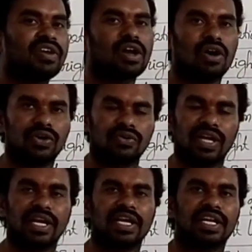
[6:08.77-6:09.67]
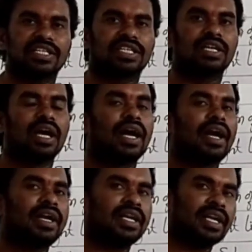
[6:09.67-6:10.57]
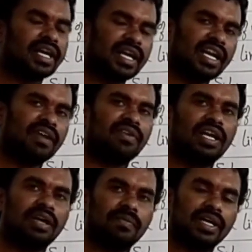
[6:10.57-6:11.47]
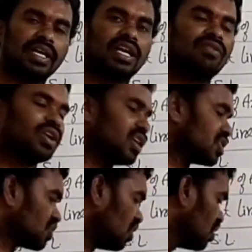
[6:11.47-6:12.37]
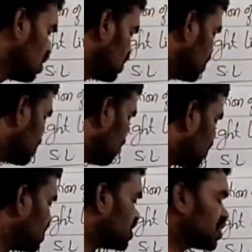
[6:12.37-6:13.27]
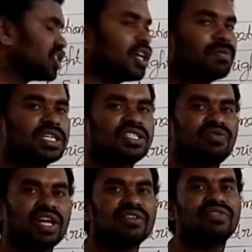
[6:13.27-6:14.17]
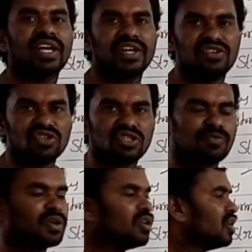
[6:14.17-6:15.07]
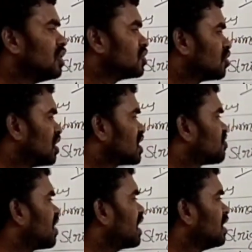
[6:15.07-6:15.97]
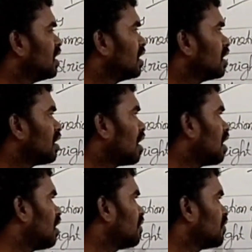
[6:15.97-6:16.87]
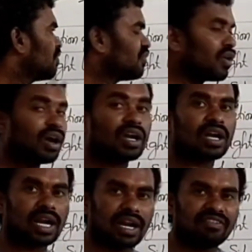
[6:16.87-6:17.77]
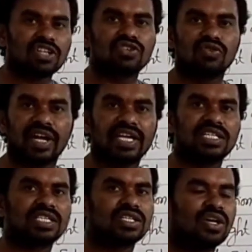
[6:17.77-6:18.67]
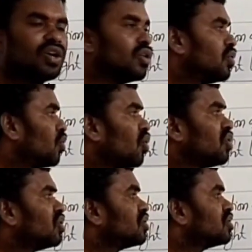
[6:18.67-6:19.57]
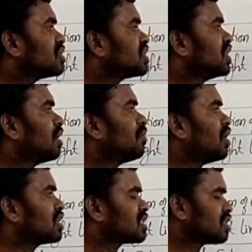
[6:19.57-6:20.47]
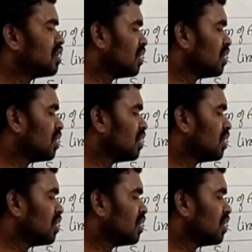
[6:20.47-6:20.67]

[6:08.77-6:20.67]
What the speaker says: we can't do the integration. And in degree level, in BTEC level also, this differentiation chapter is very, very useful. So, that's why if you are clever students, don't see the marks